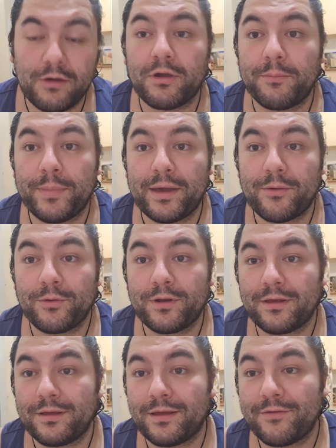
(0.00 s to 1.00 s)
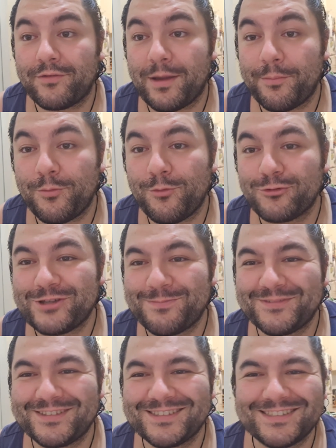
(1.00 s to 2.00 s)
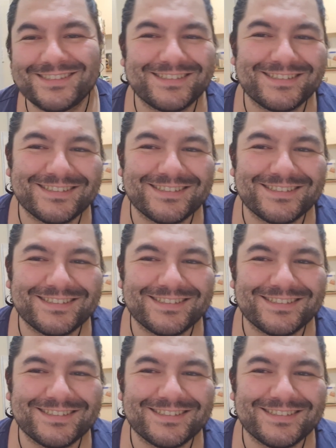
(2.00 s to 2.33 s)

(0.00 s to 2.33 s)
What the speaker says: get back when I have a couple more chapters.